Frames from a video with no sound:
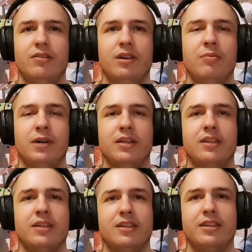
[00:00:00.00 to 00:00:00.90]
Lil Pa.
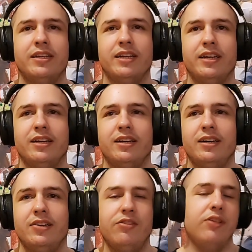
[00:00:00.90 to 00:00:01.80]
Yeah,
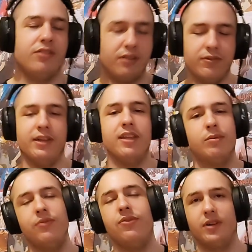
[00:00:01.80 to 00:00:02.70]
she's done stuff like
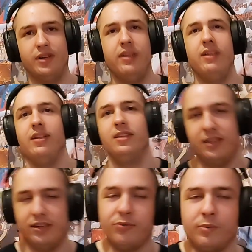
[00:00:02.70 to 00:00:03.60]
that before, and
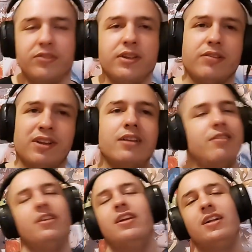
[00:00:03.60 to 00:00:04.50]
this made me think of
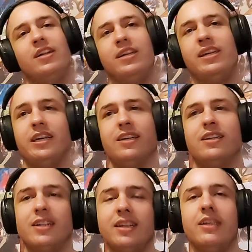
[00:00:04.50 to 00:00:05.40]
that. Yeah,
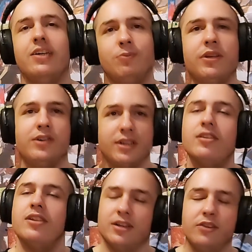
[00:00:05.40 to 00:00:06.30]
that was pretty
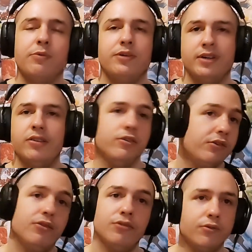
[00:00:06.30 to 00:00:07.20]
great. And the
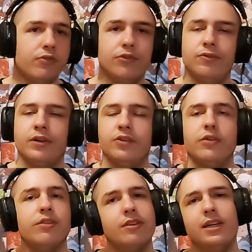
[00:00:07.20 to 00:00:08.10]
rest of the song, just very
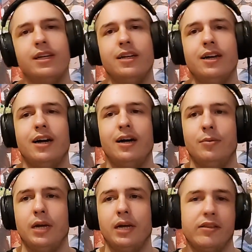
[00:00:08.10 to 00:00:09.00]
cute. I
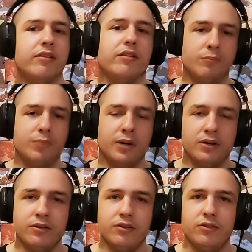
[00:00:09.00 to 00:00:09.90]
like the idea of the
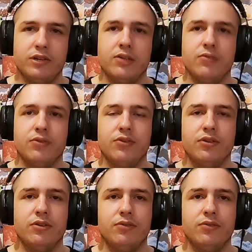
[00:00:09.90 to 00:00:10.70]
parrot talking for